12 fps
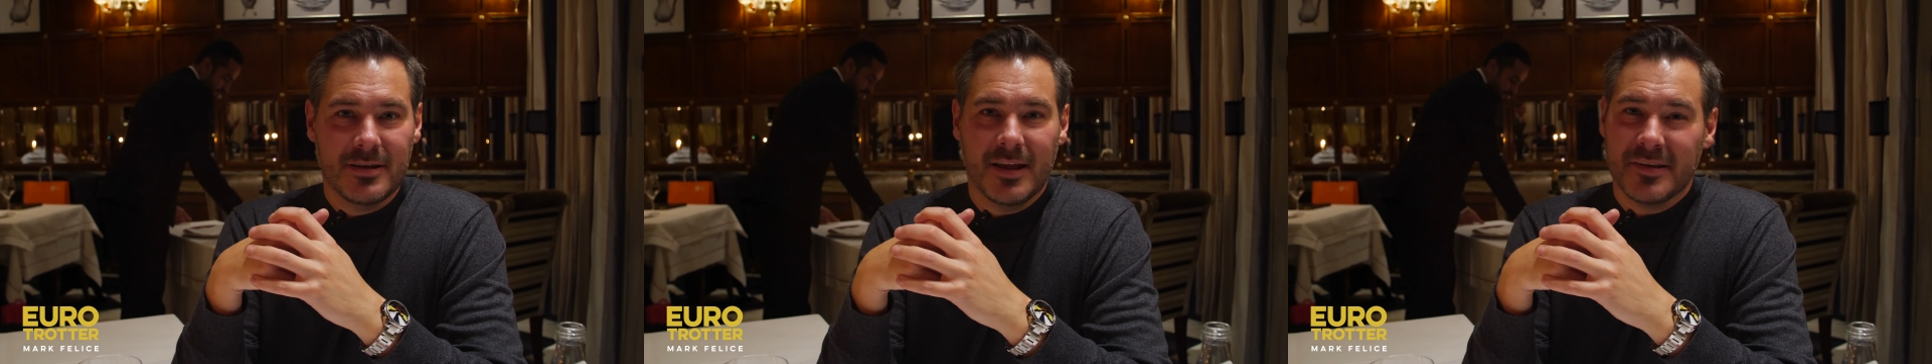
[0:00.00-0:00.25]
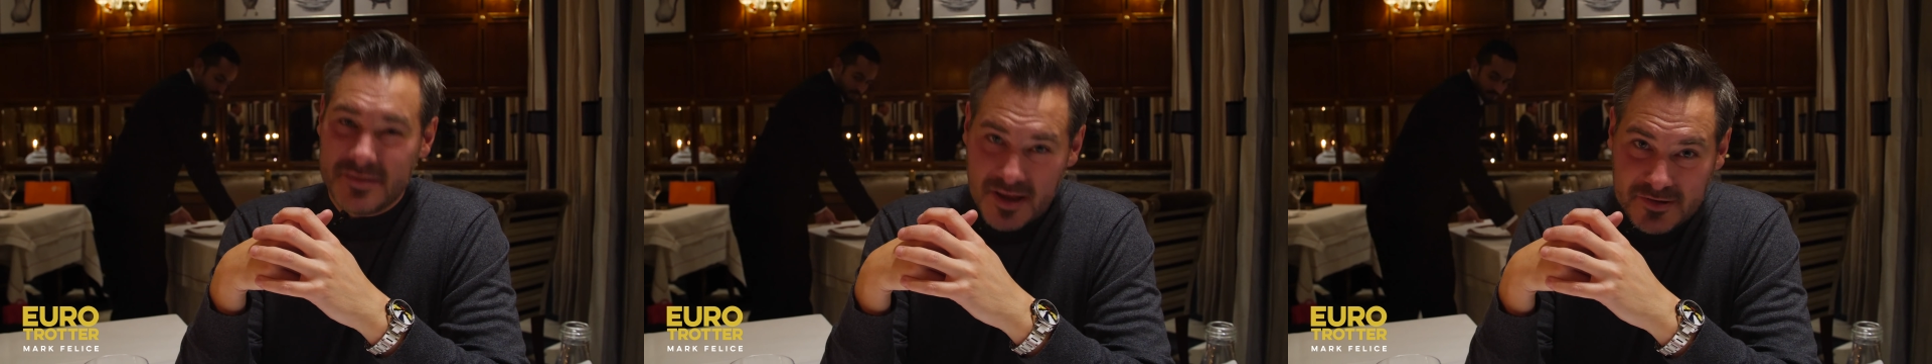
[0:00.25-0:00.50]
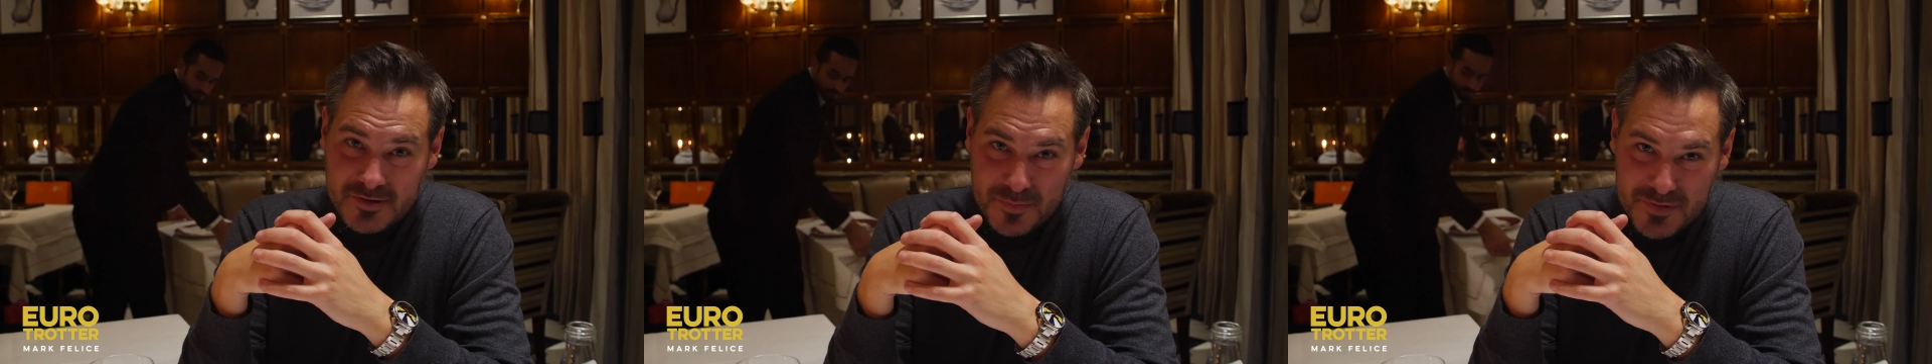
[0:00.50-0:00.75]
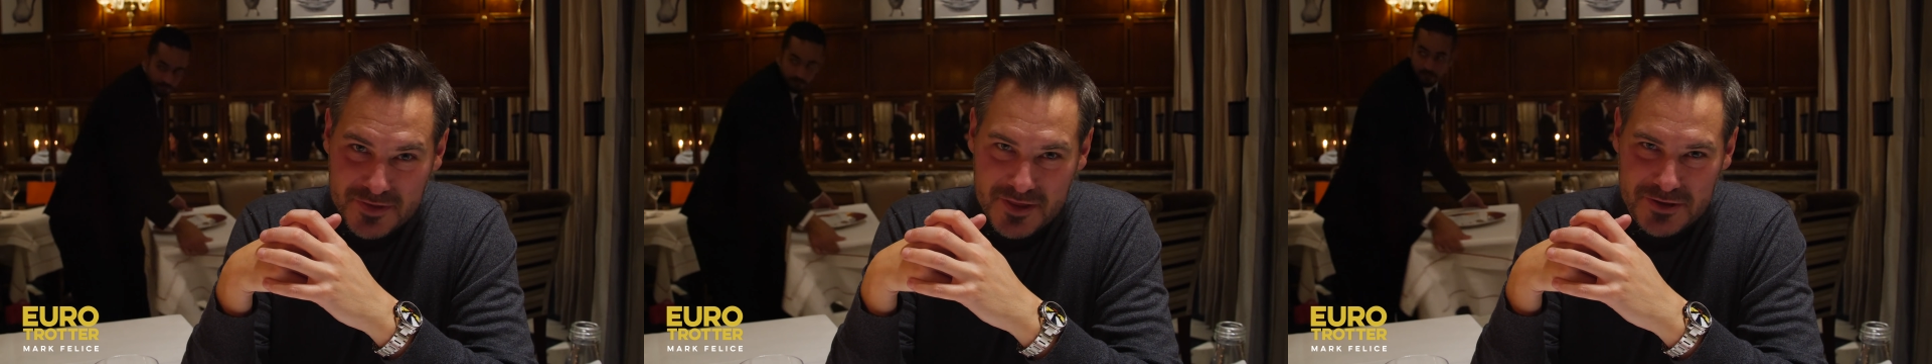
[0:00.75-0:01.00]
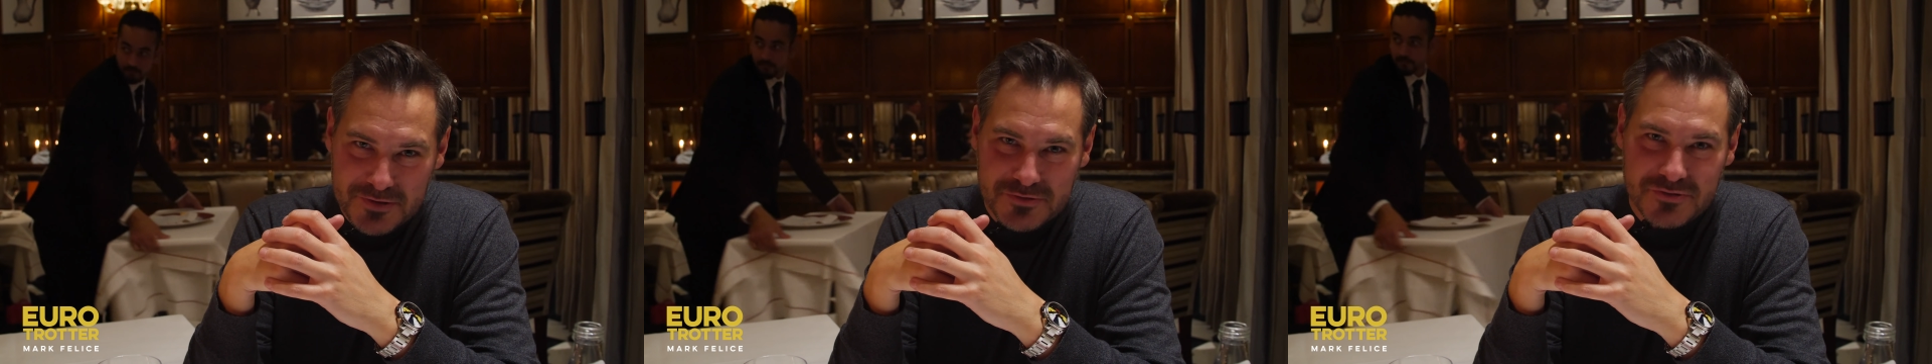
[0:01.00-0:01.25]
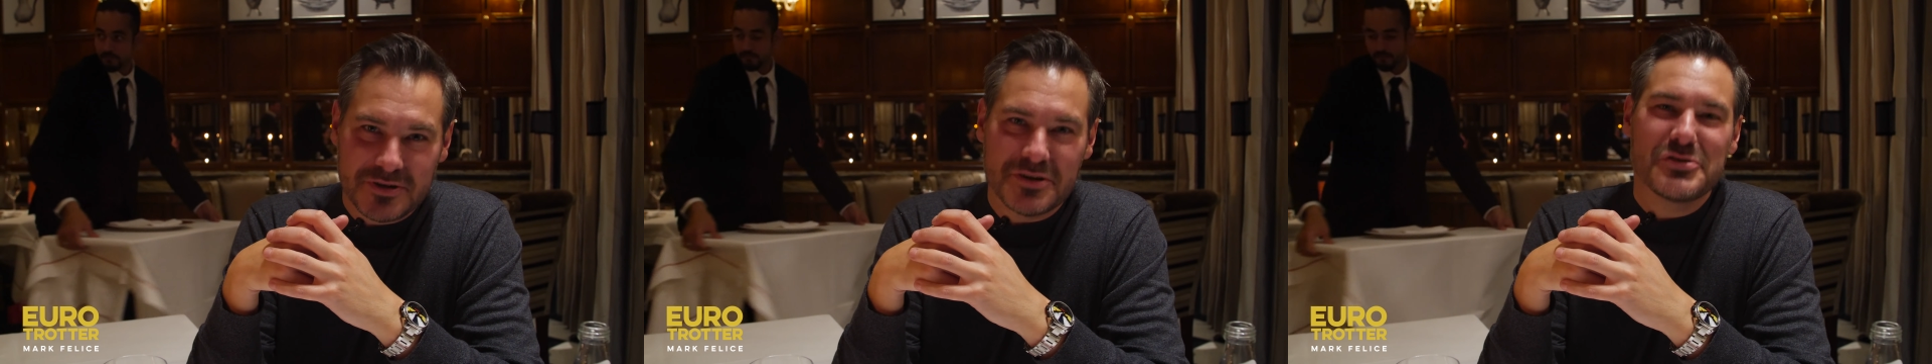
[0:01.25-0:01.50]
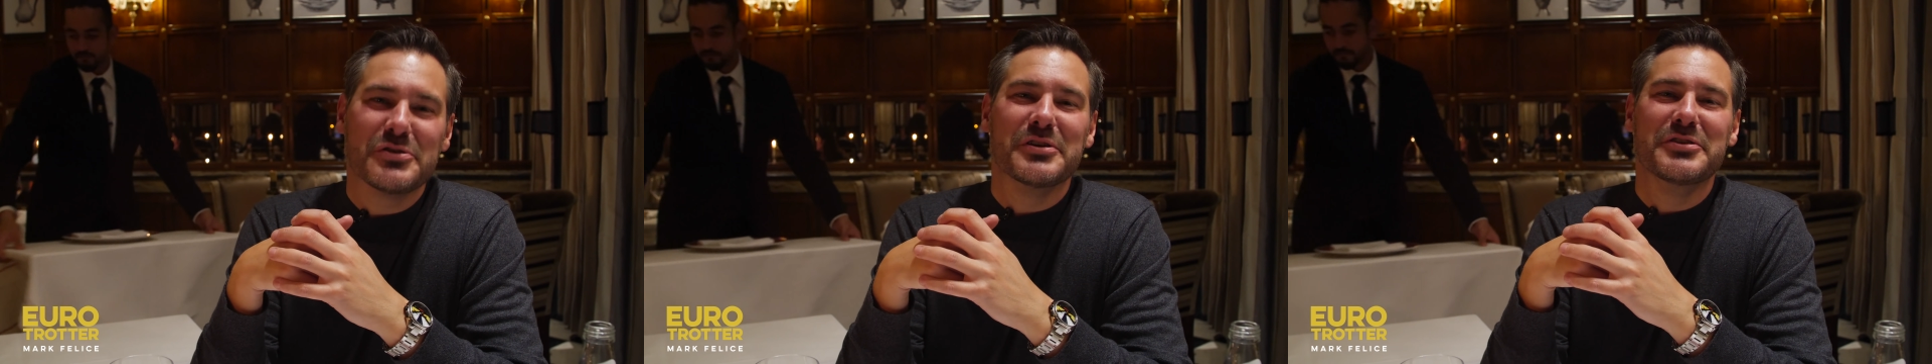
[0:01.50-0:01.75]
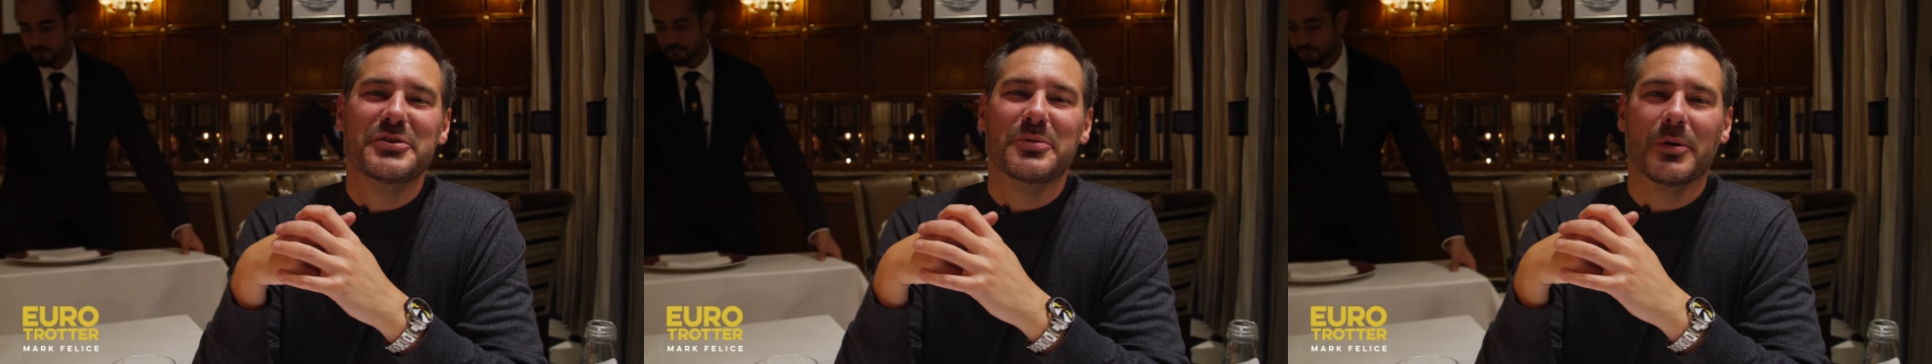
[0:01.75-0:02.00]
it's not something that you
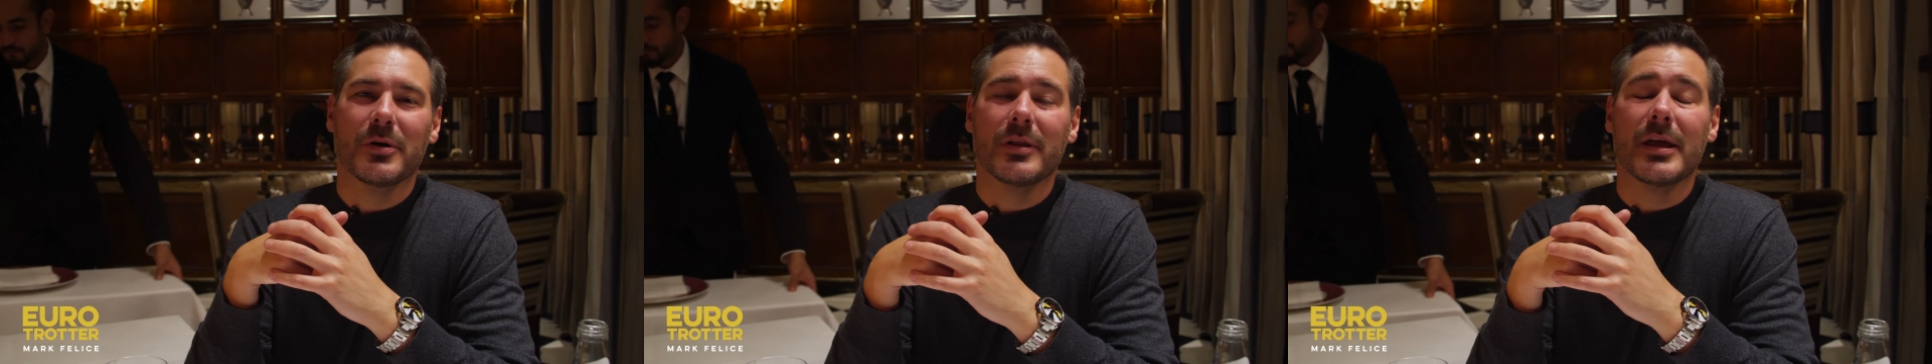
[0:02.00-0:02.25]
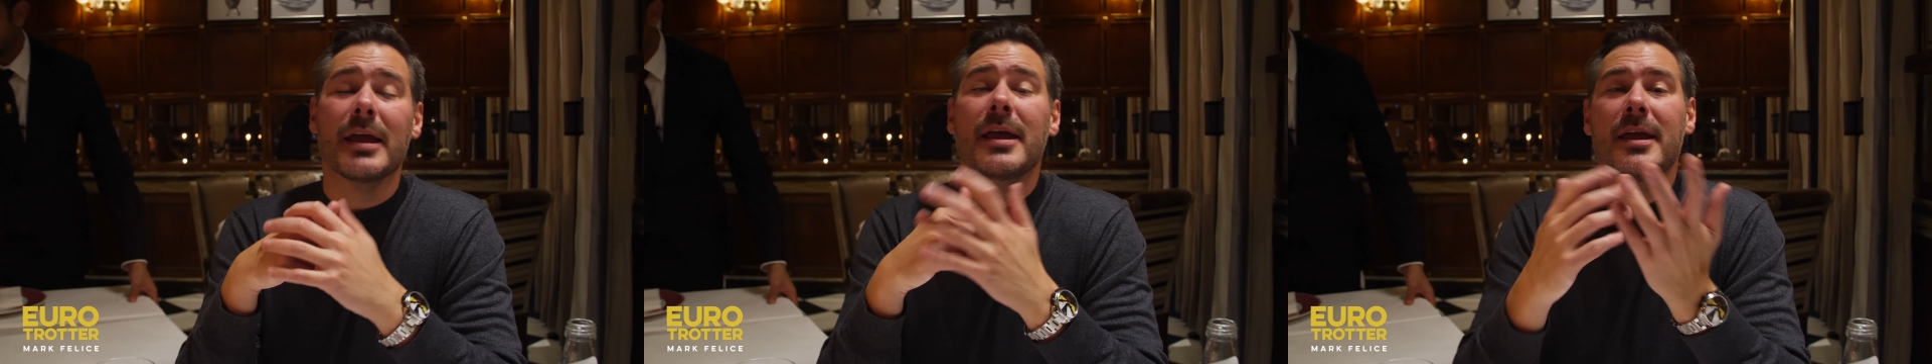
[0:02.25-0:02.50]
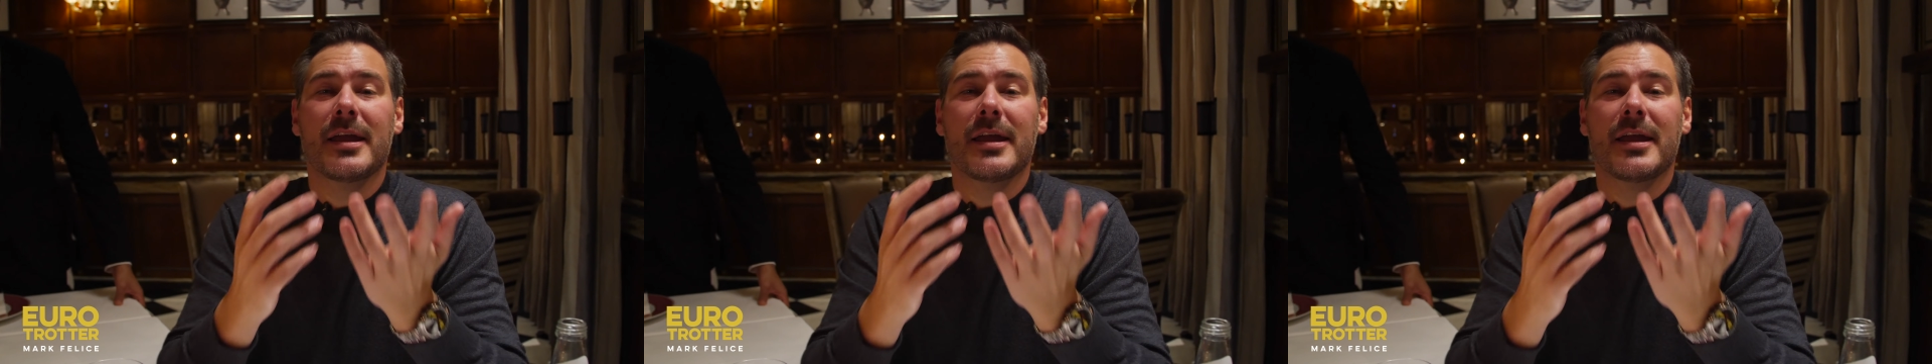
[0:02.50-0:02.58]
traditionally do early.